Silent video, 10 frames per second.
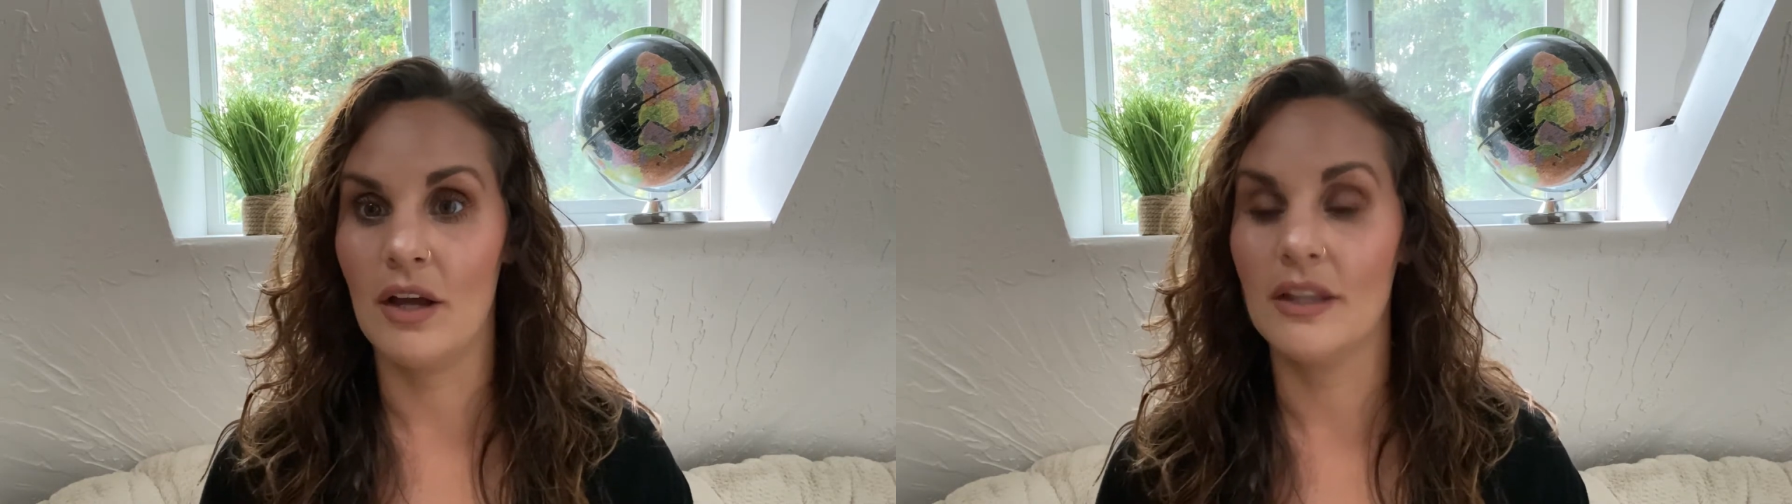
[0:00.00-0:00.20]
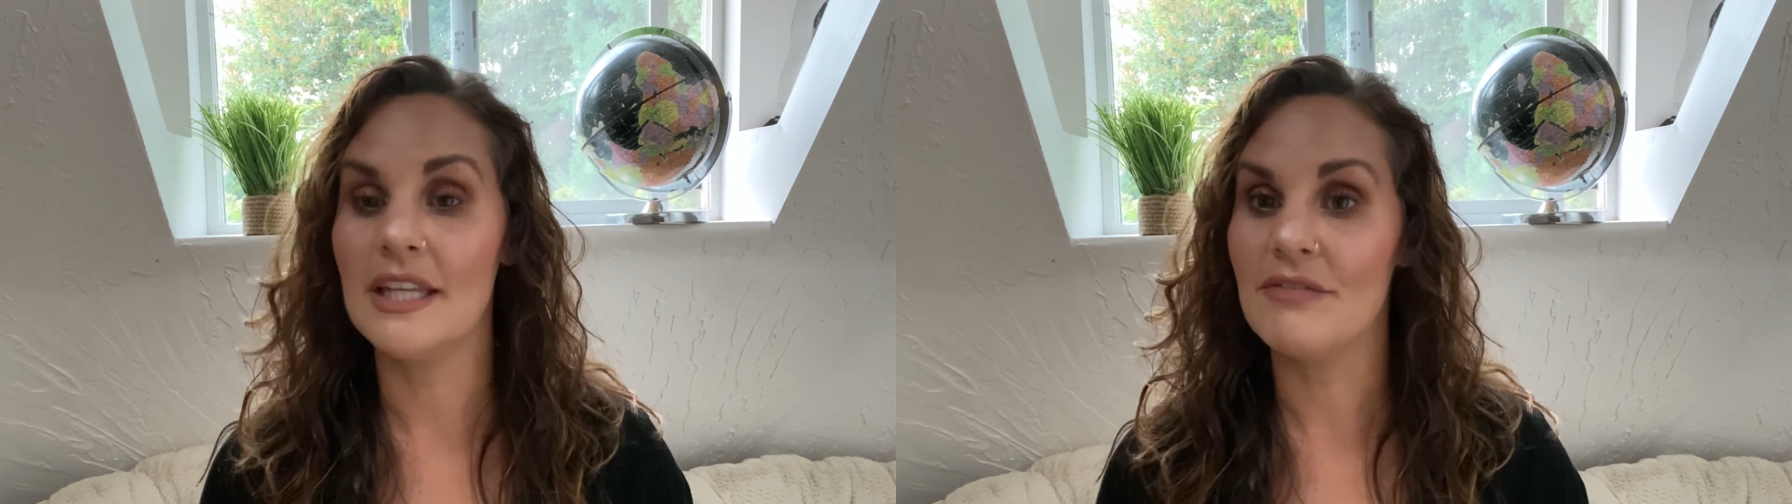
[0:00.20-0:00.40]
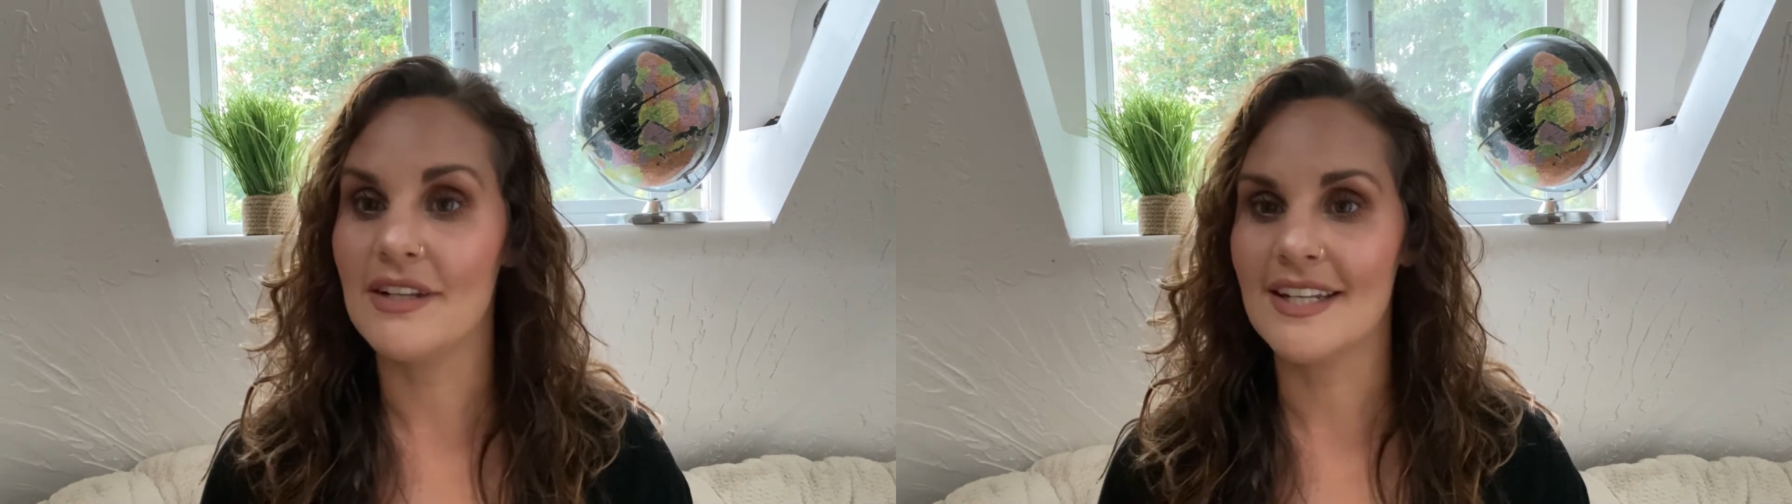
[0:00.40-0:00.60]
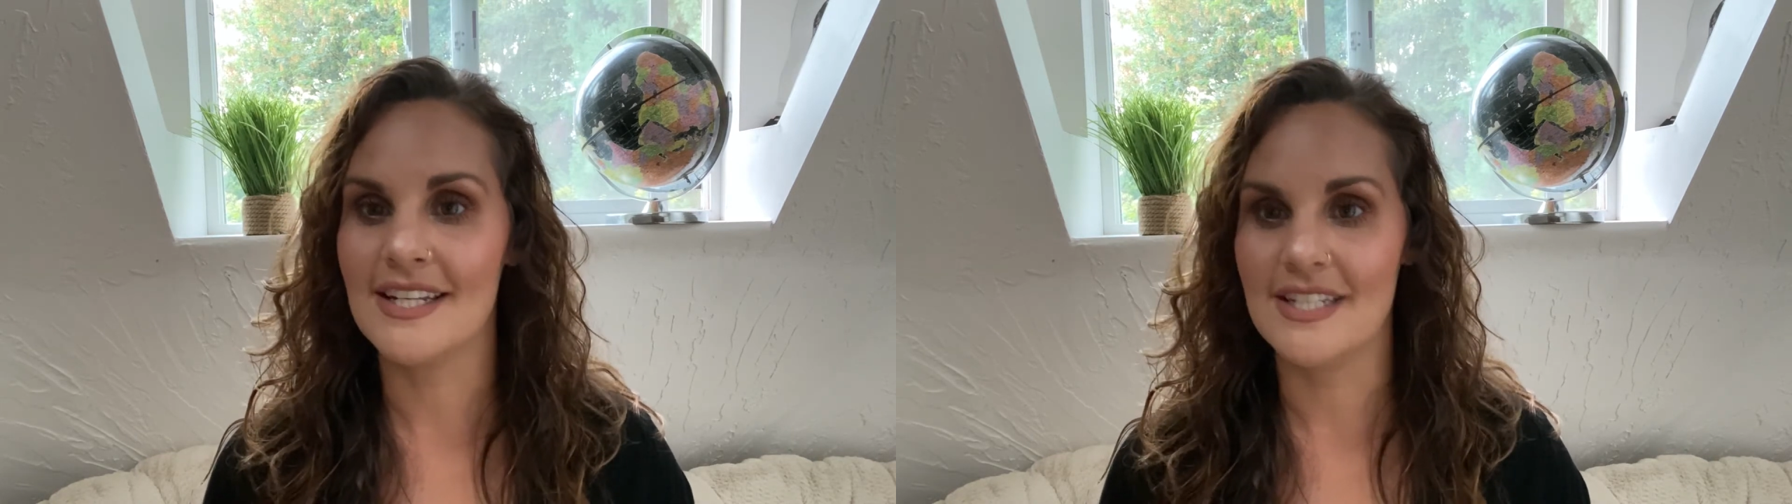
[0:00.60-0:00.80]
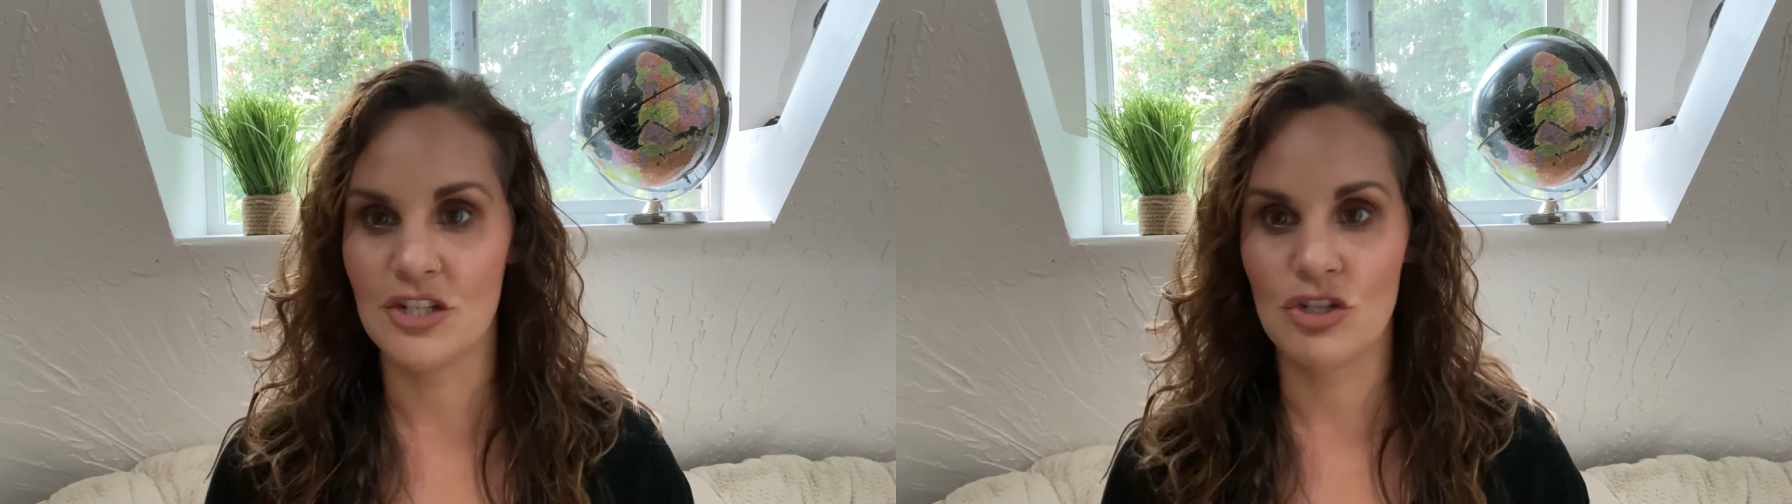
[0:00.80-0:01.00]
leave-in
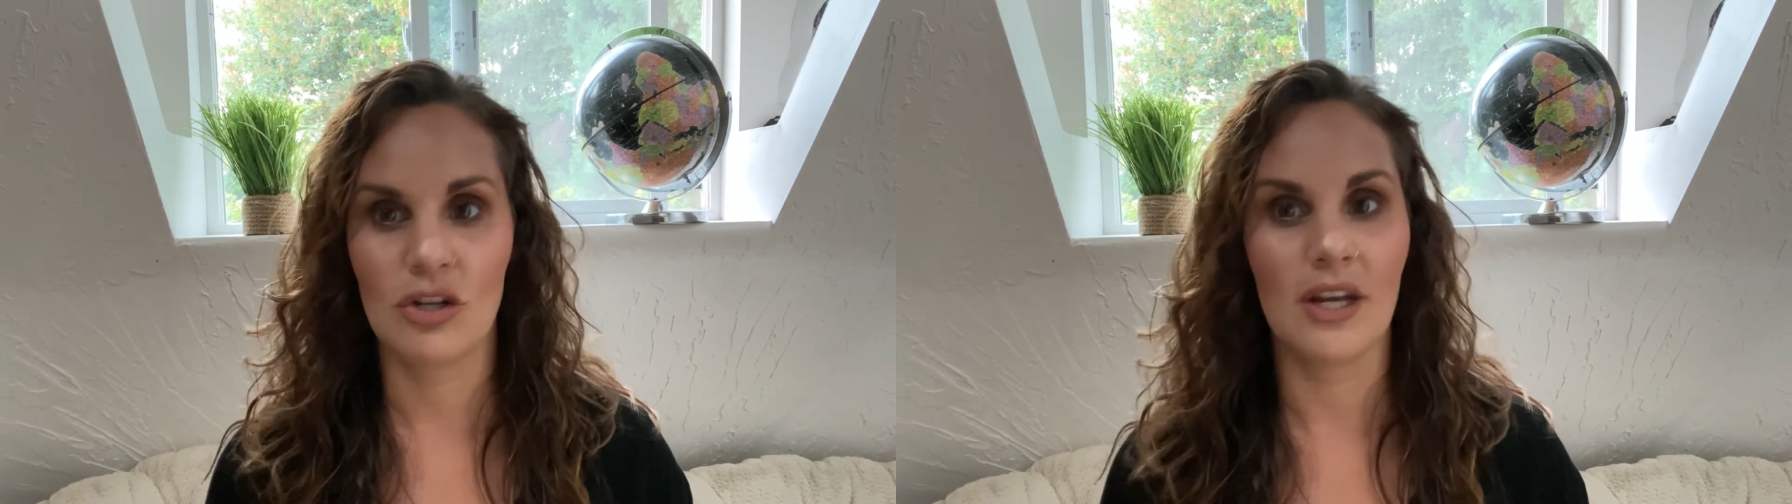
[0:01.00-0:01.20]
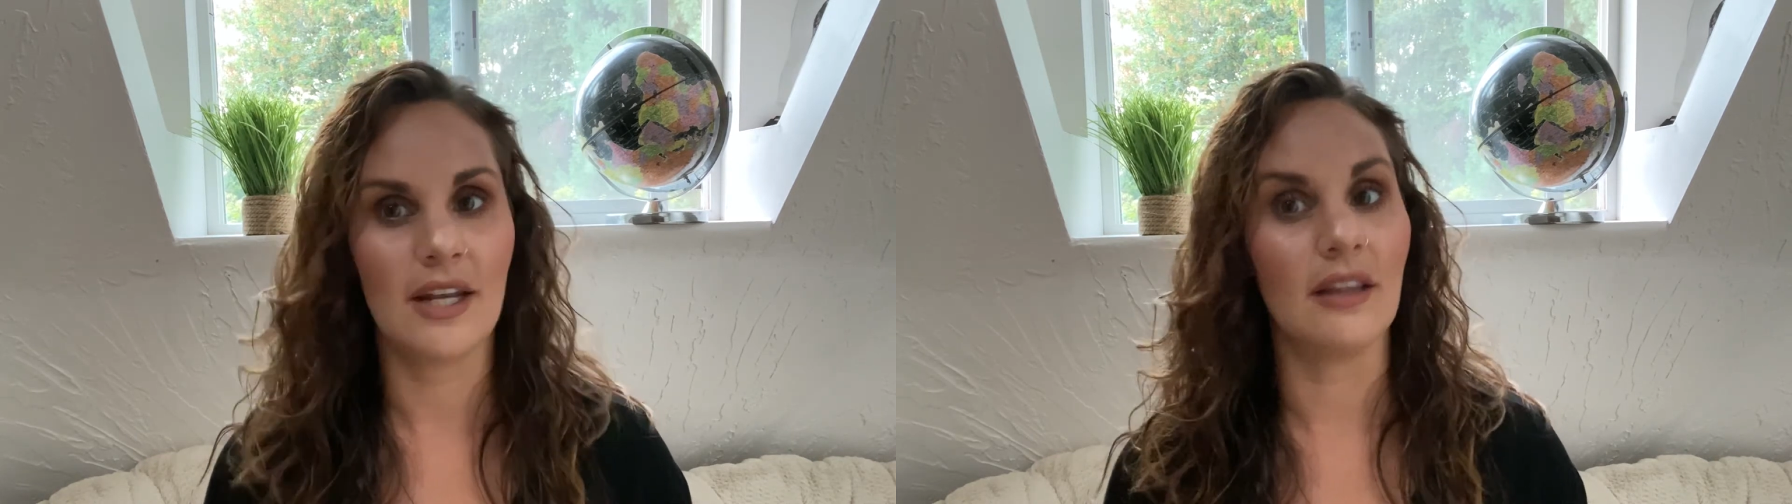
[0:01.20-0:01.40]
conditioner in a